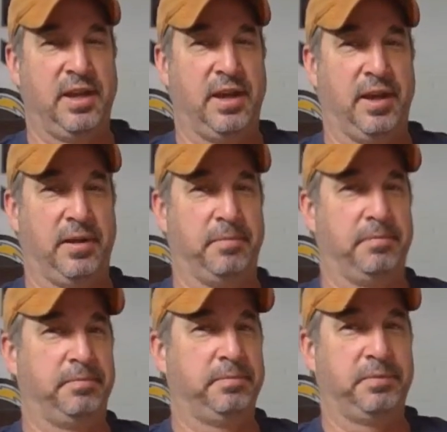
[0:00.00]

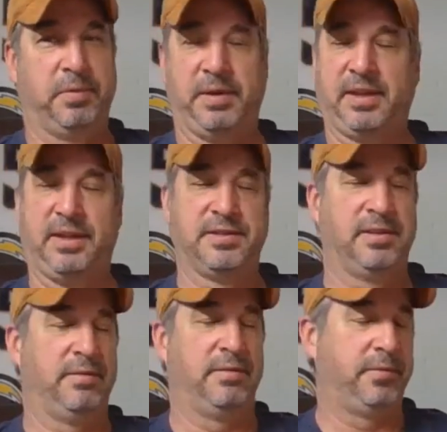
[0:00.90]
My kids
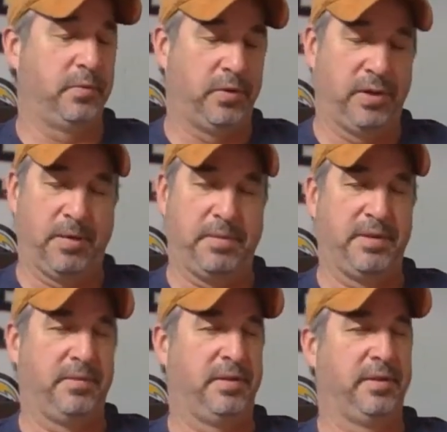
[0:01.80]
love the fruit roll up
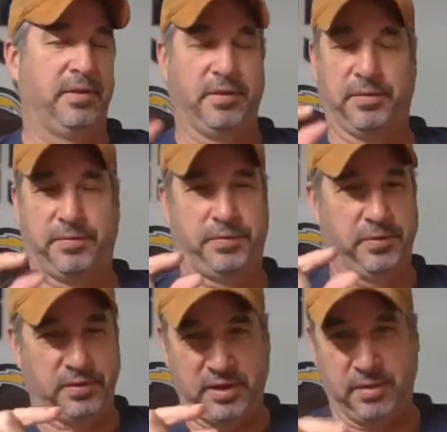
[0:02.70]
and the little
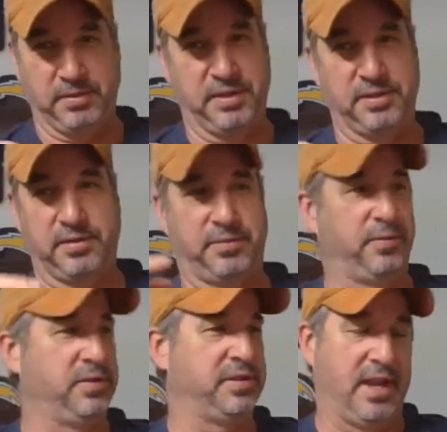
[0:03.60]
fruit gummy, the
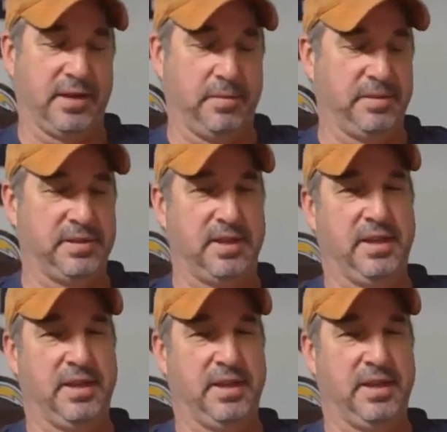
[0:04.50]
fruit snack gummies.